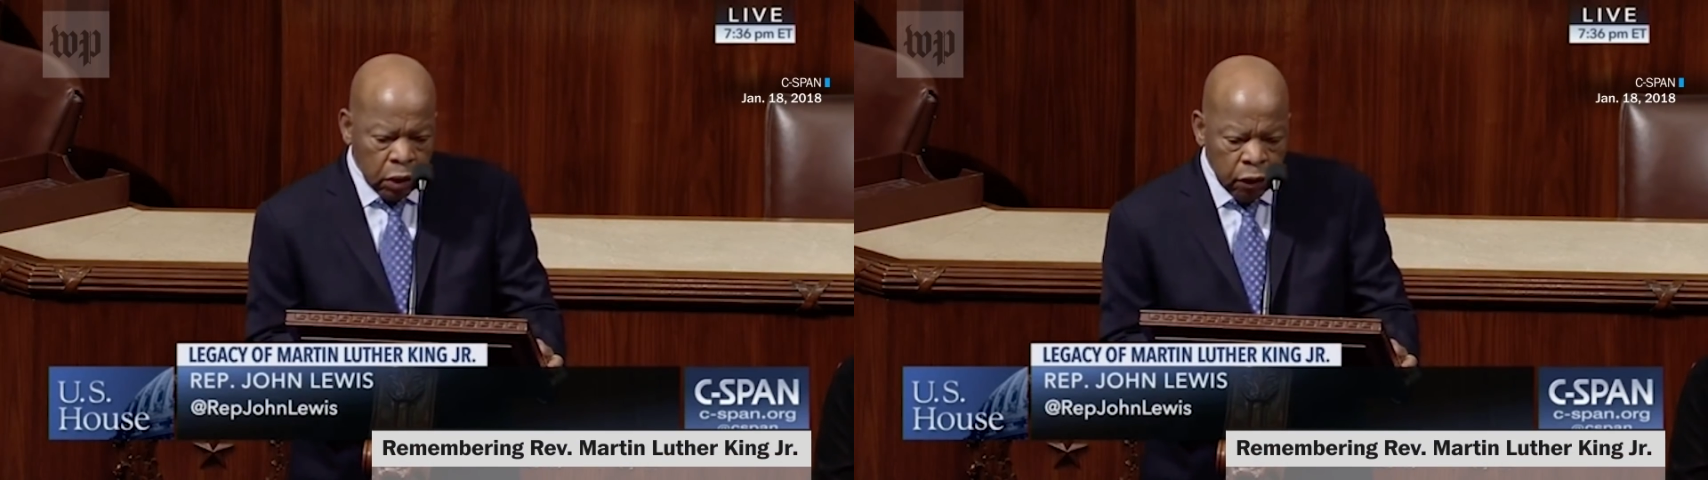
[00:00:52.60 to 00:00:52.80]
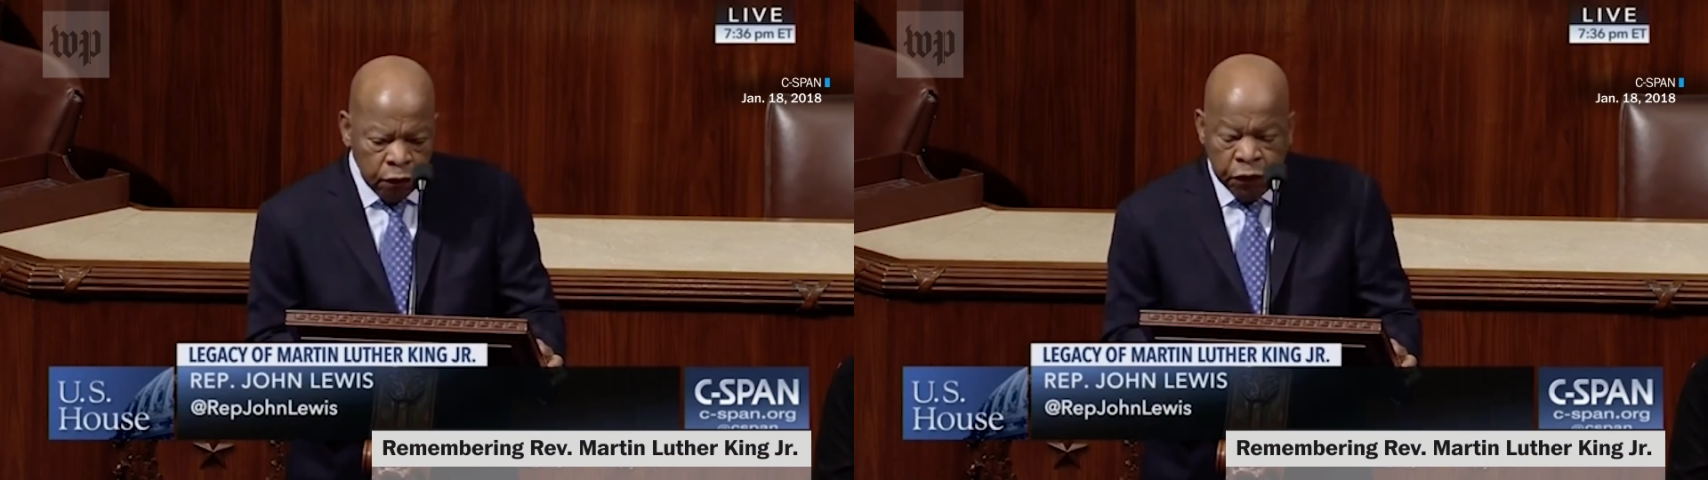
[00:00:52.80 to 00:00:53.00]

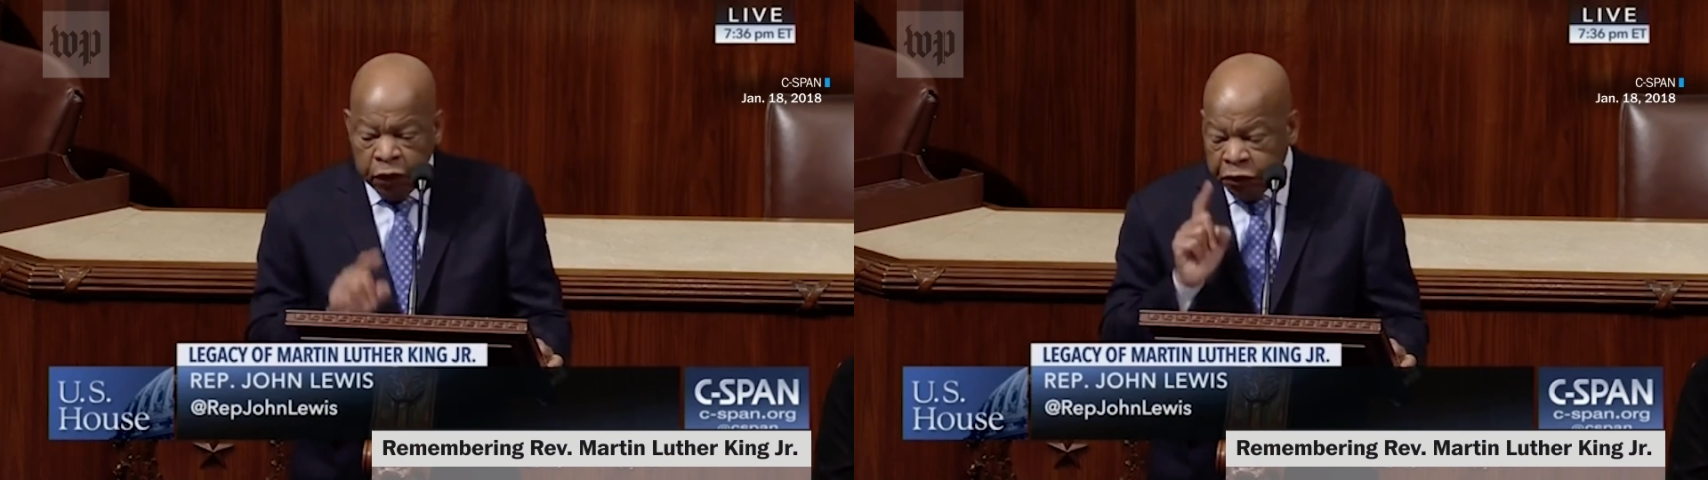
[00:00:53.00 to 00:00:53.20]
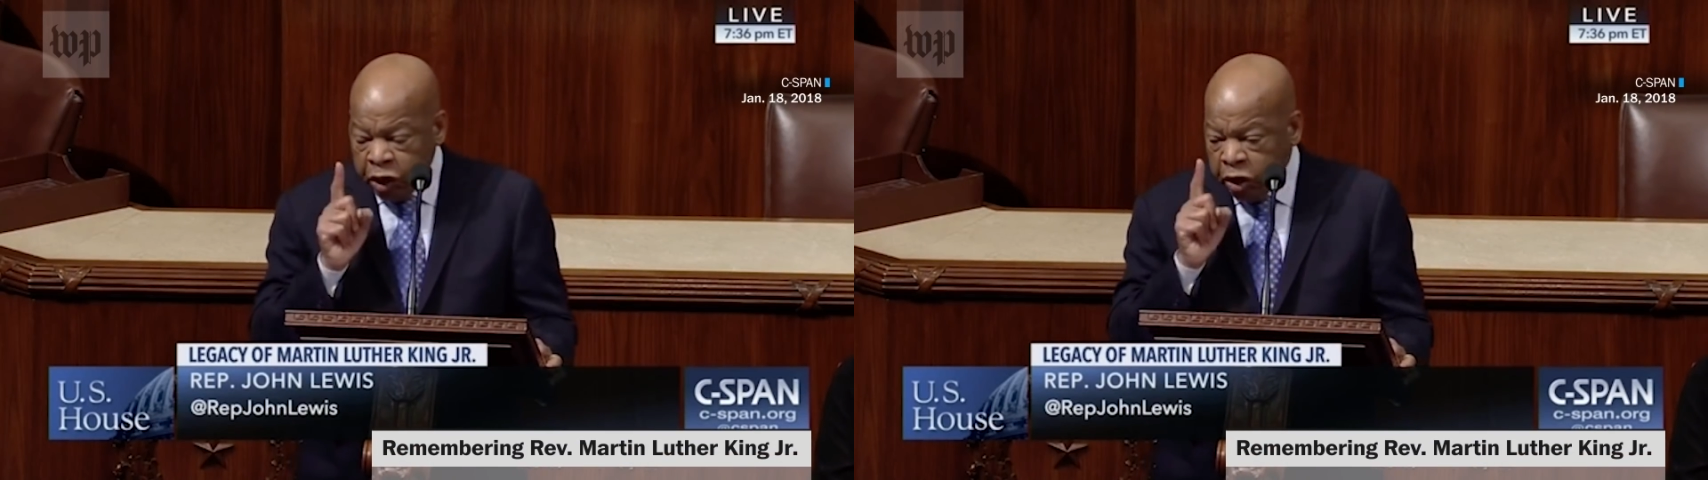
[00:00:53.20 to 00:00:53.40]

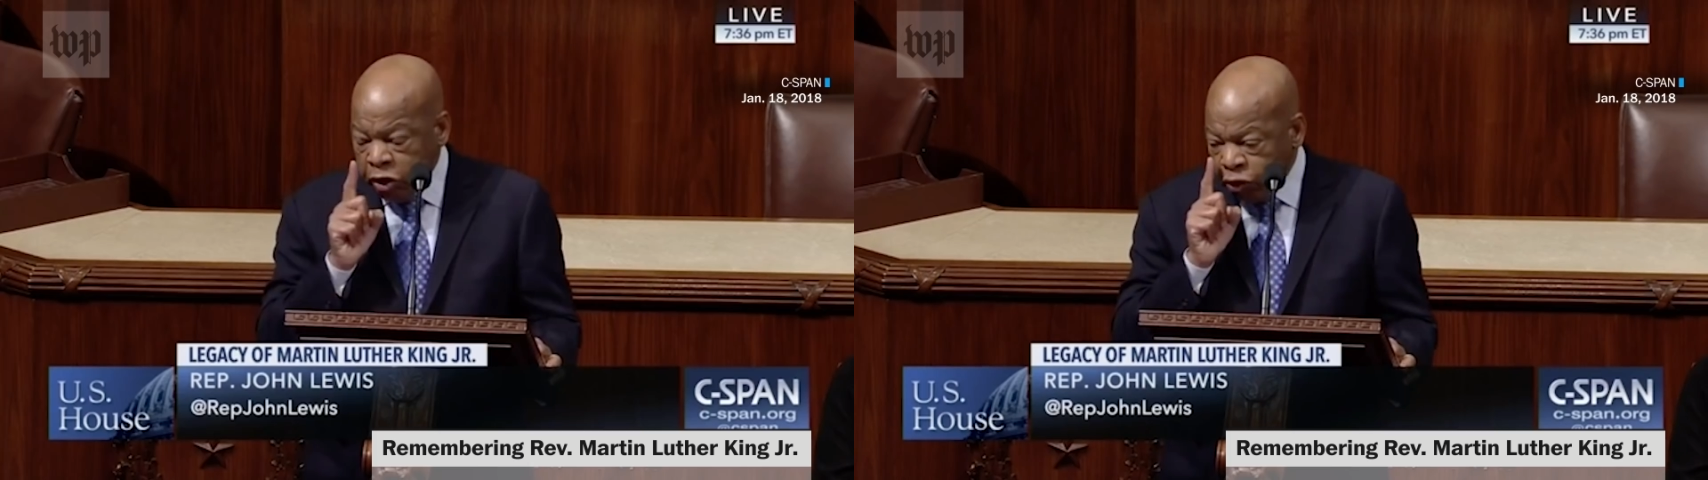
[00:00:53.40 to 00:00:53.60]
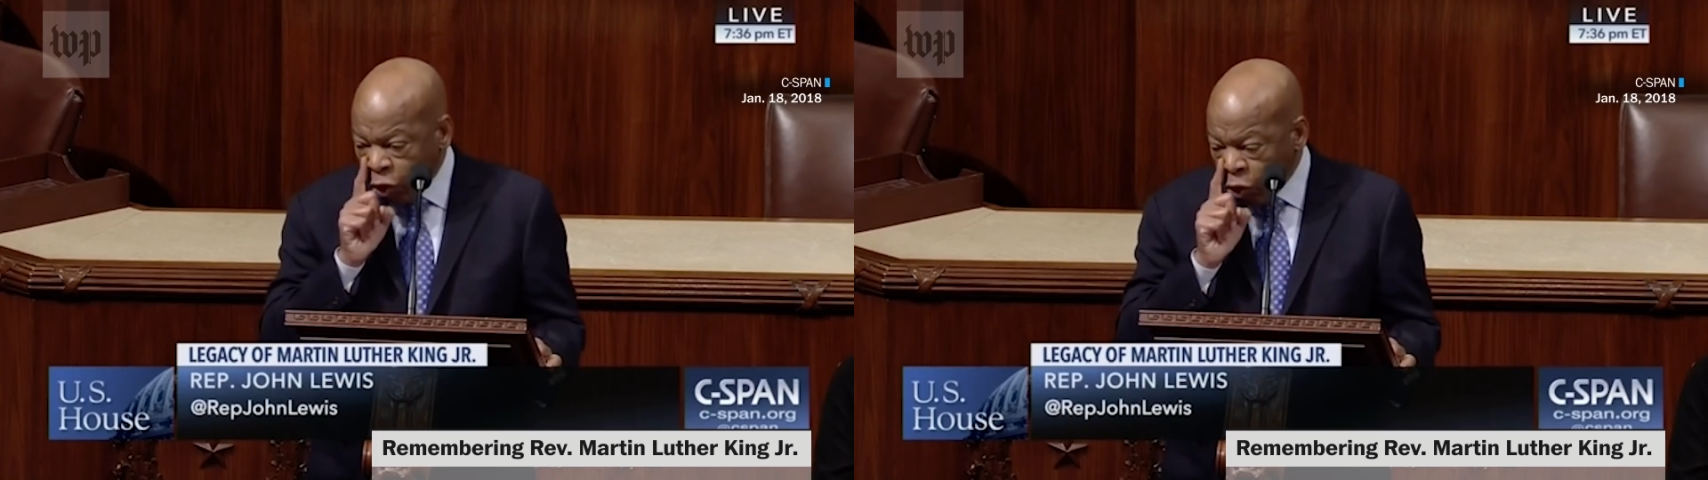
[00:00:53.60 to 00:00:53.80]
15
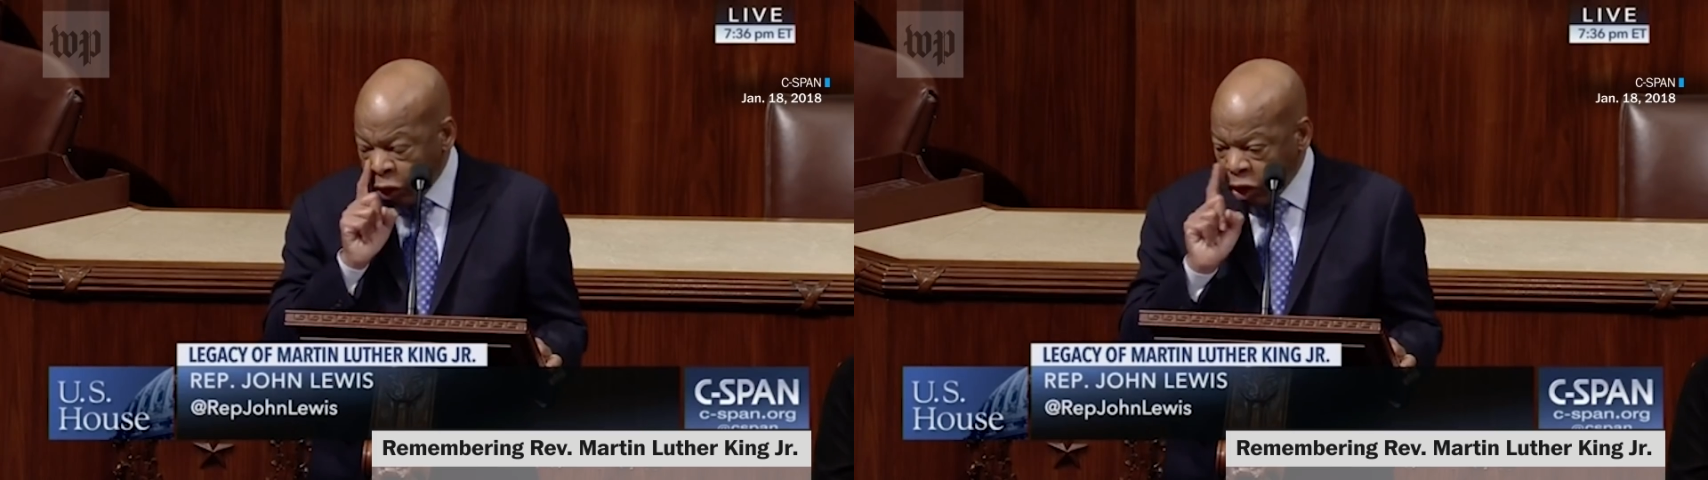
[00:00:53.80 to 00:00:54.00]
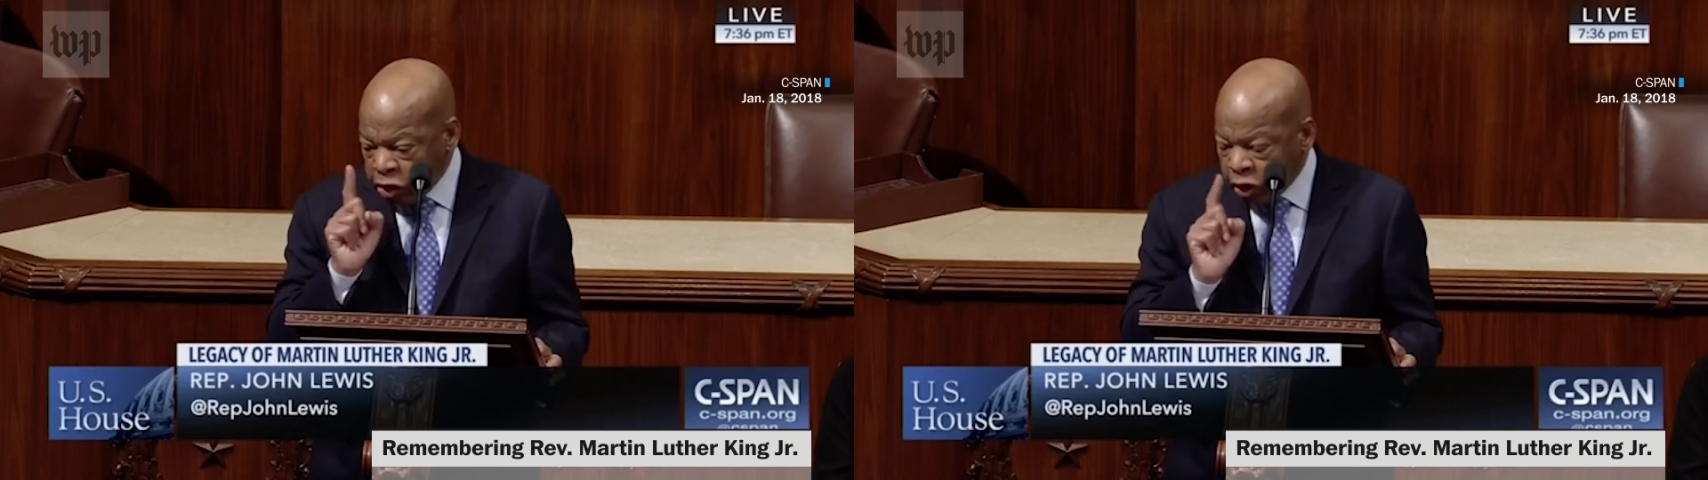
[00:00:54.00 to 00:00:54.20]
years old
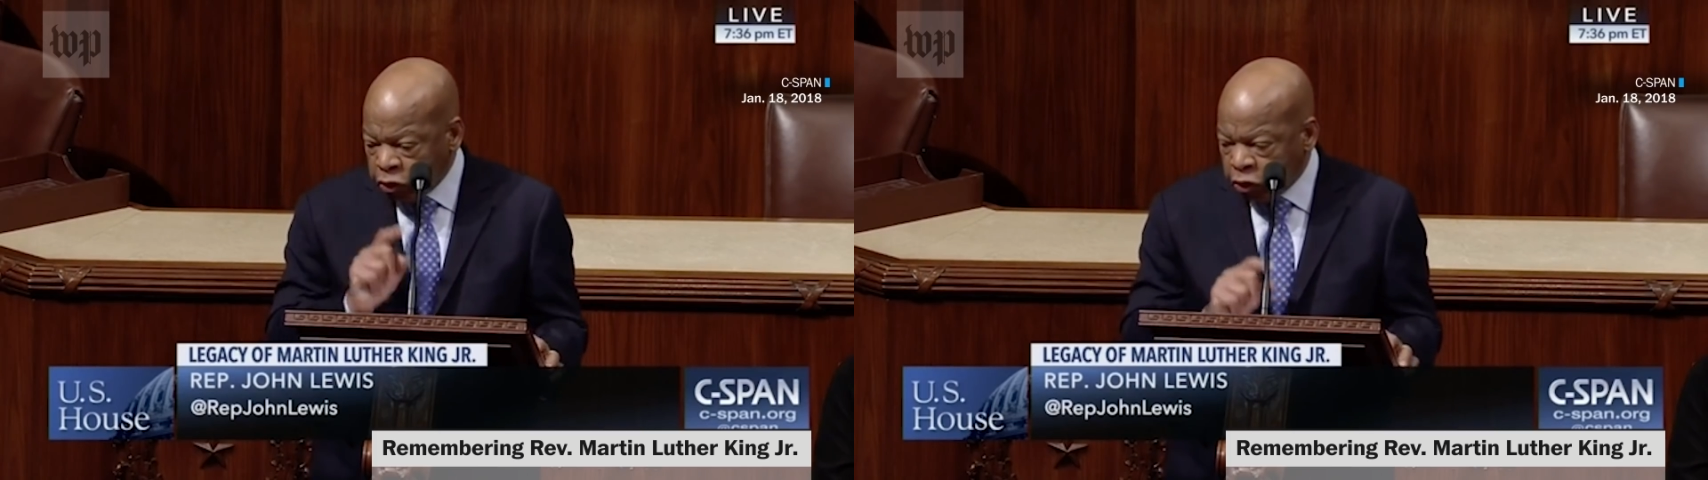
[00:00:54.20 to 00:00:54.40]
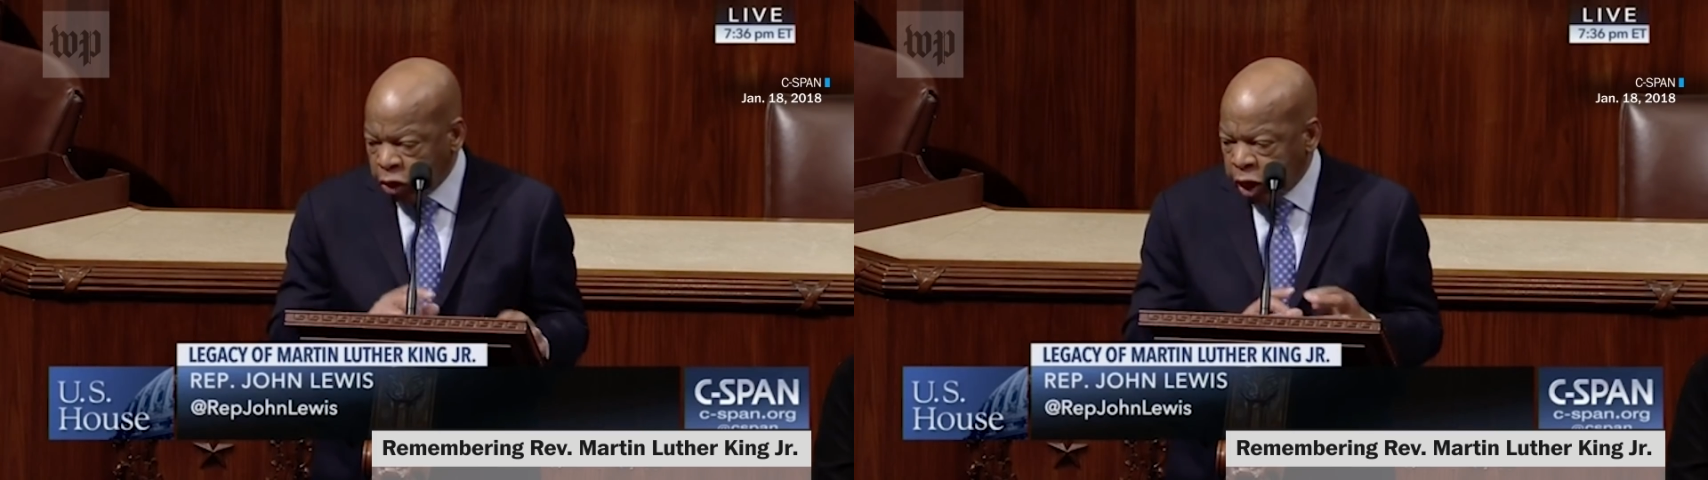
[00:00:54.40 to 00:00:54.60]
in the
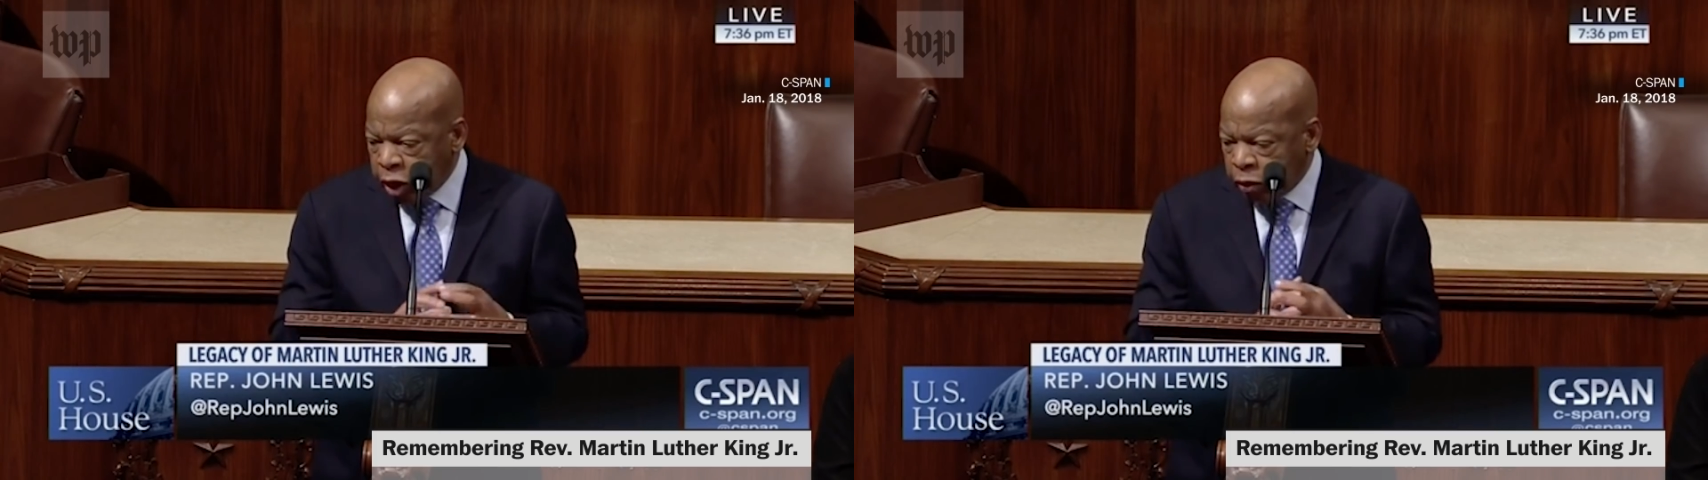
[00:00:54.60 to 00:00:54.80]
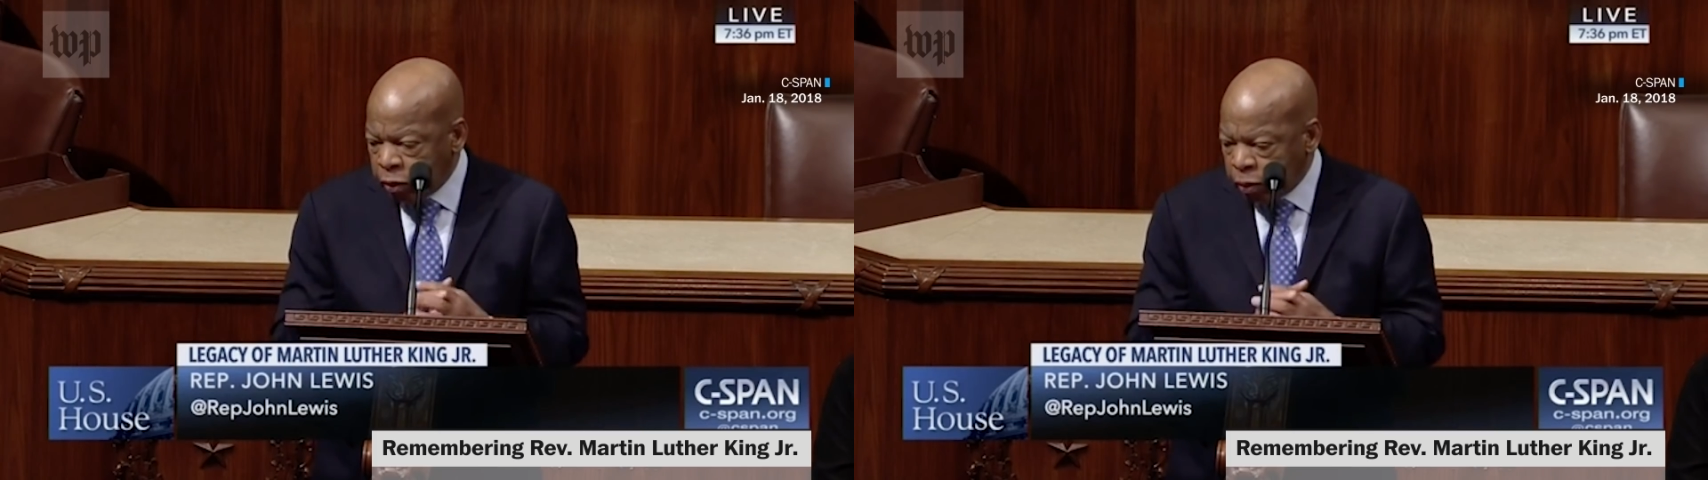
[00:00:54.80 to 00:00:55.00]
10th grade,